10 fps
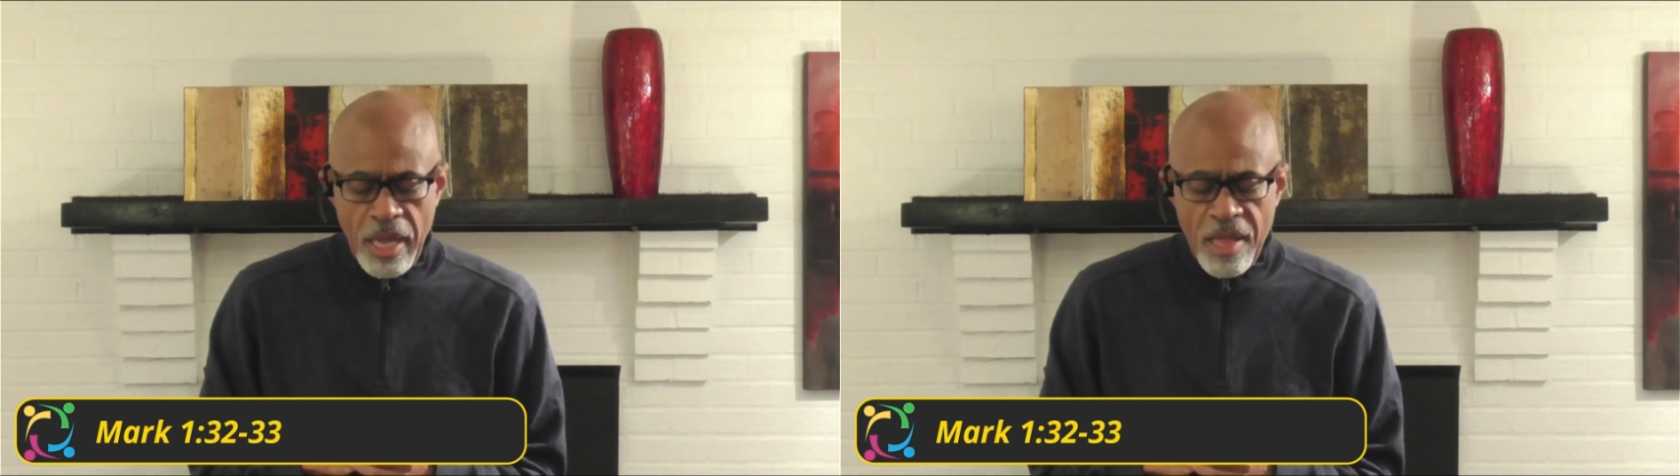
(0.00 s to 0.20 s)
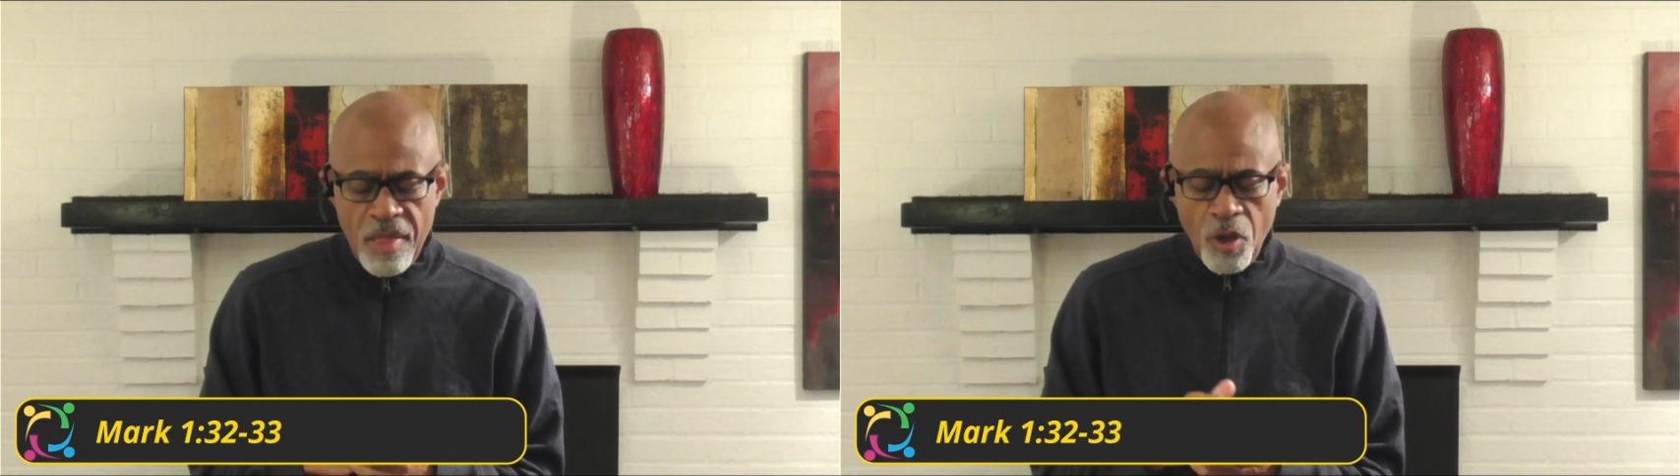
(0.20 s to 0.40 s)

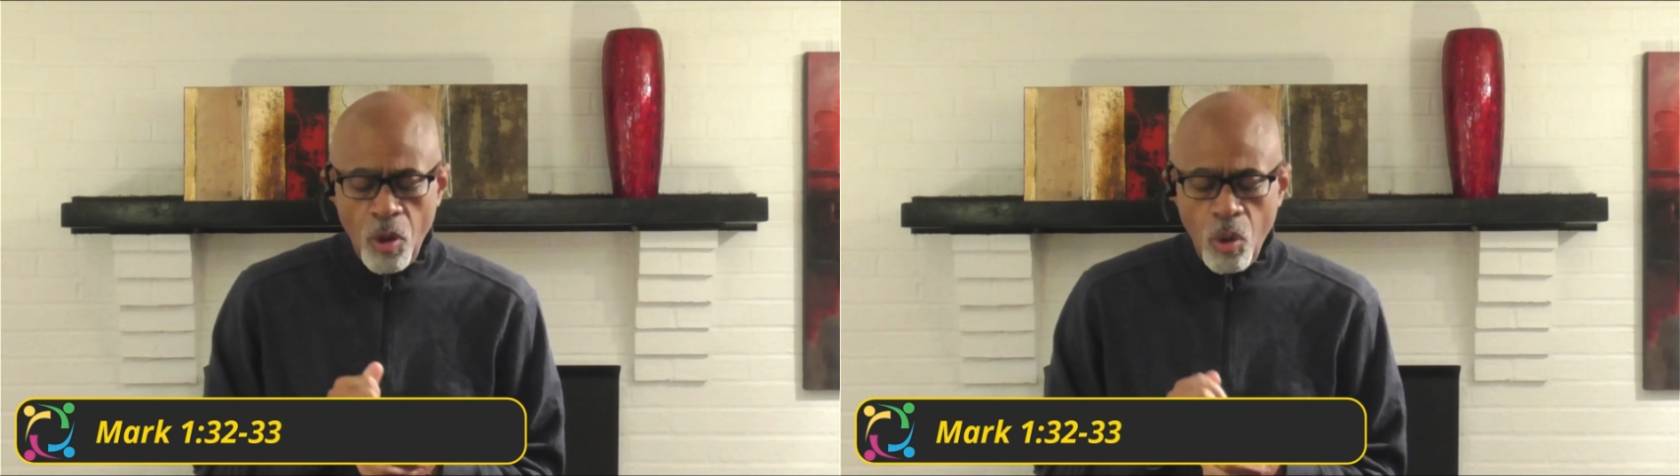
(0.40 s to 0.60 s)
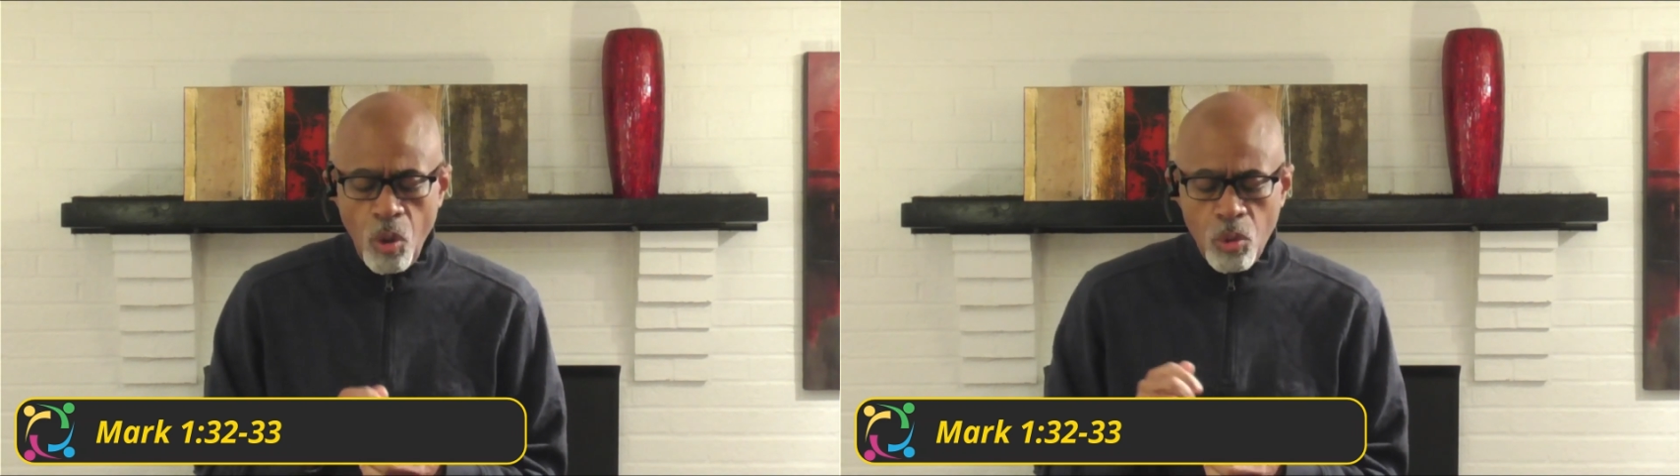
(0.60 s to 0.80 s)
and the
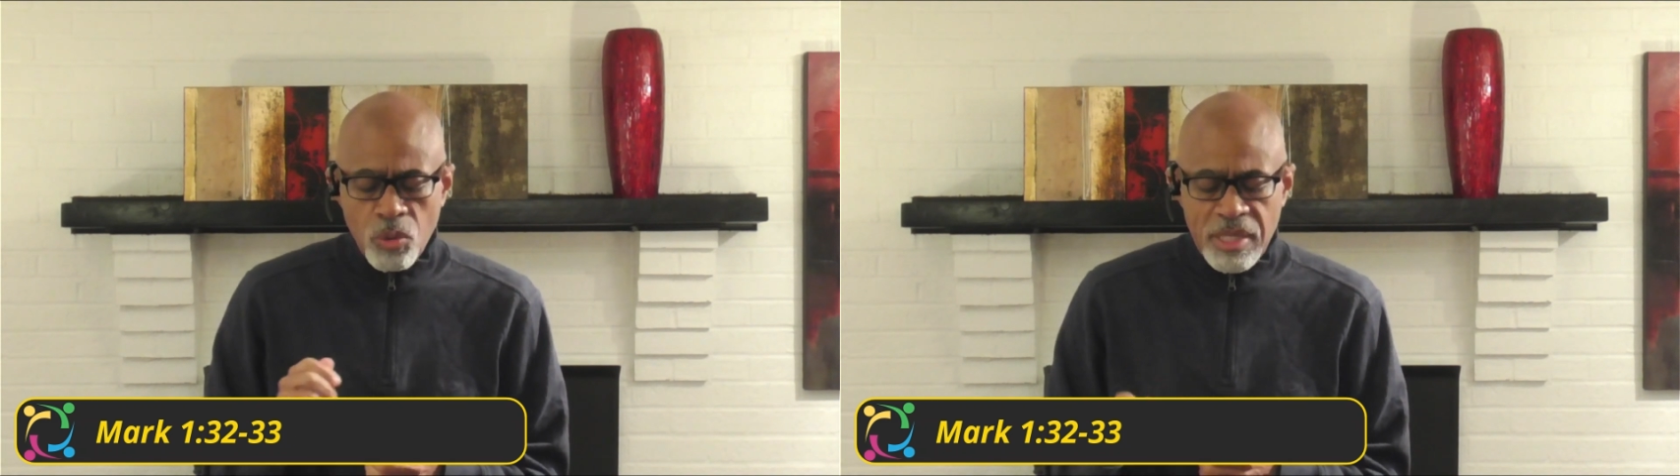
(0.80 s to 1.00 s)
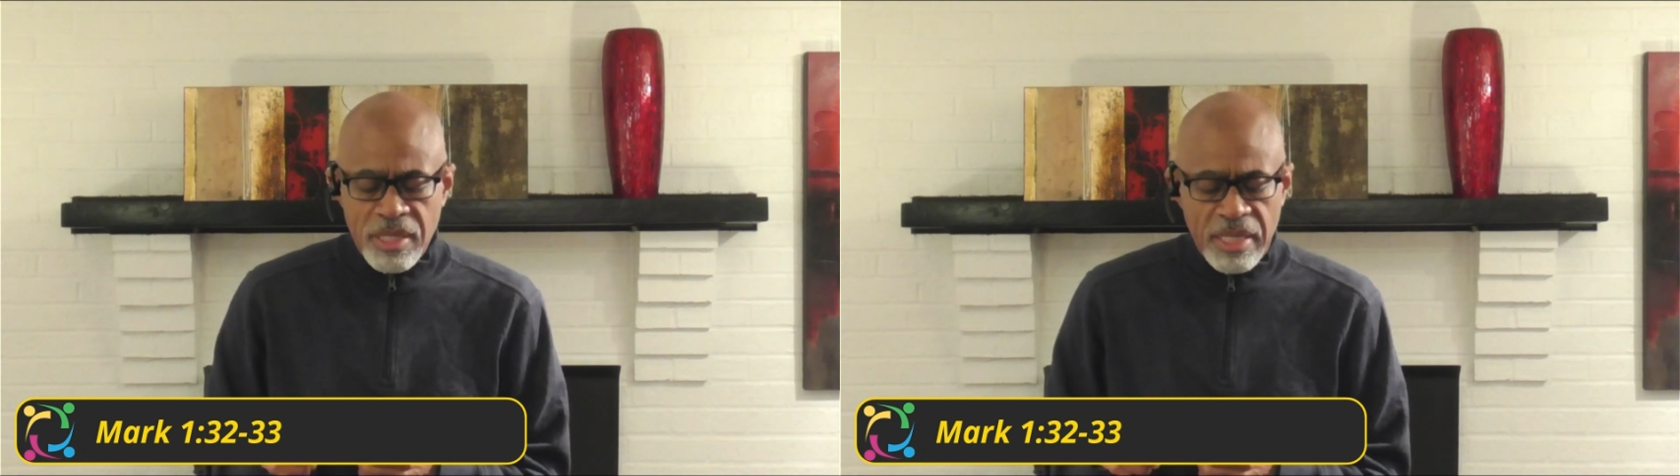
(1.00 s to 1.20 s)
whole
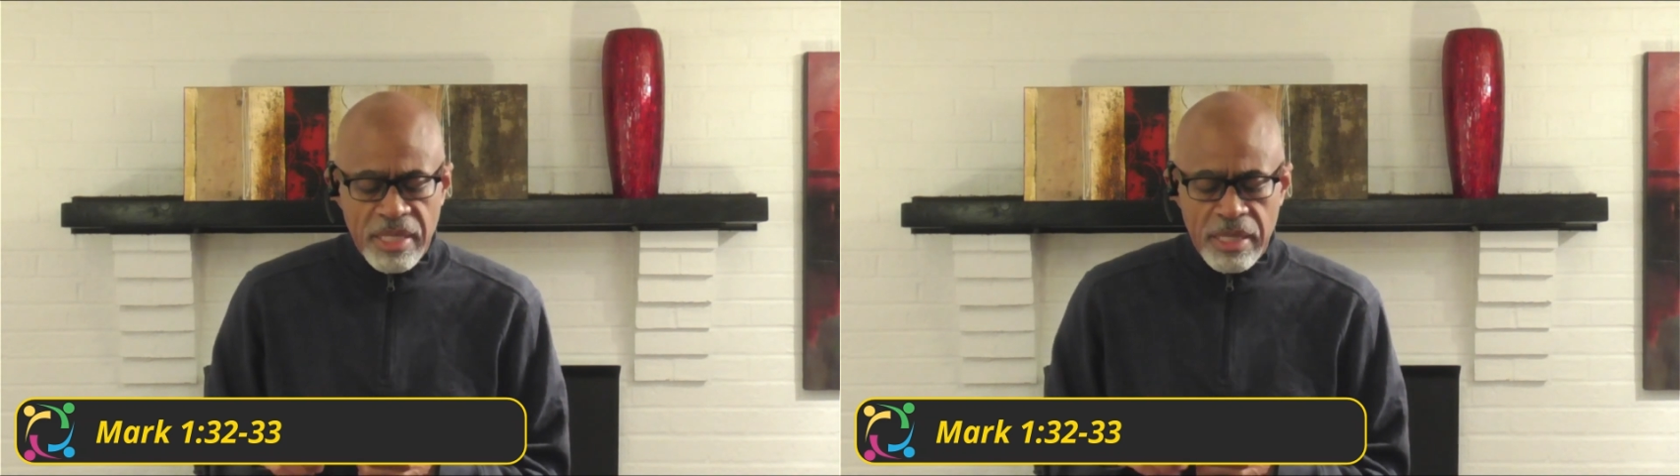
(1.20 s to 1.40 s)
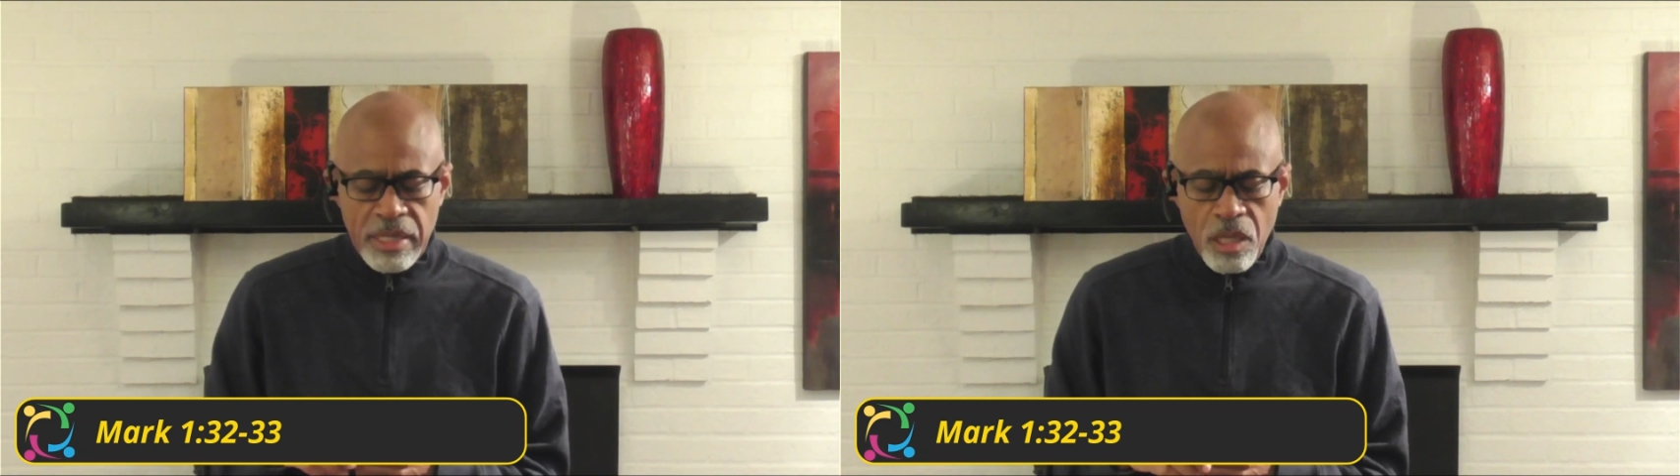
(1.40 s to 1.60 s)

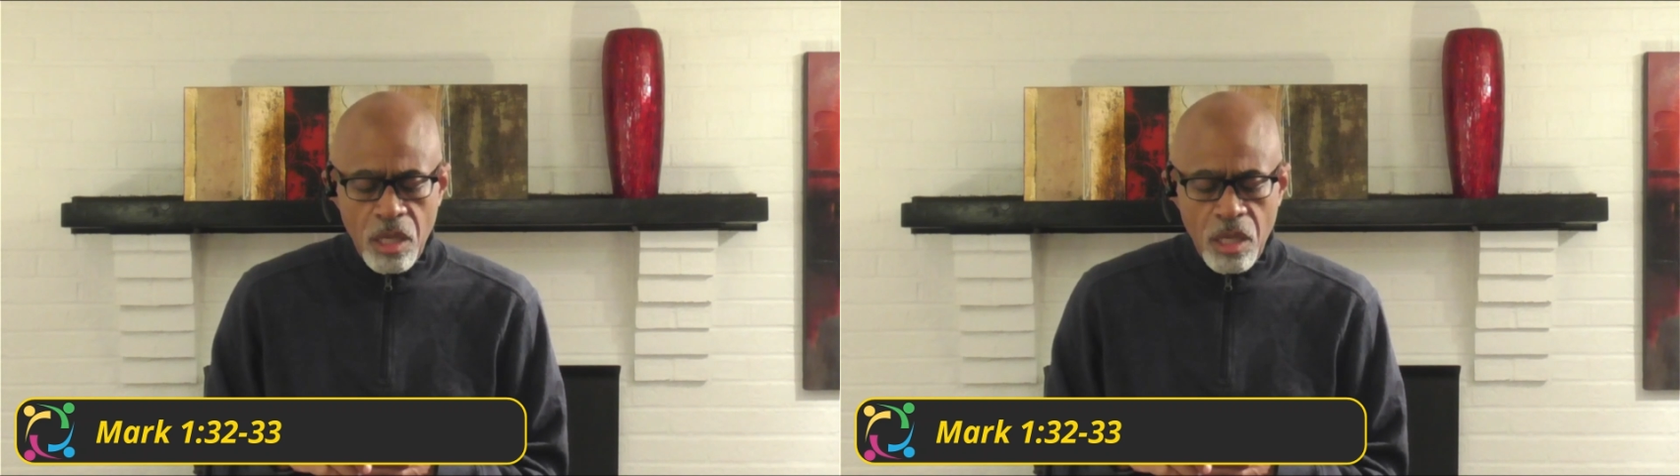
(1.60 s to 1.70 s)
city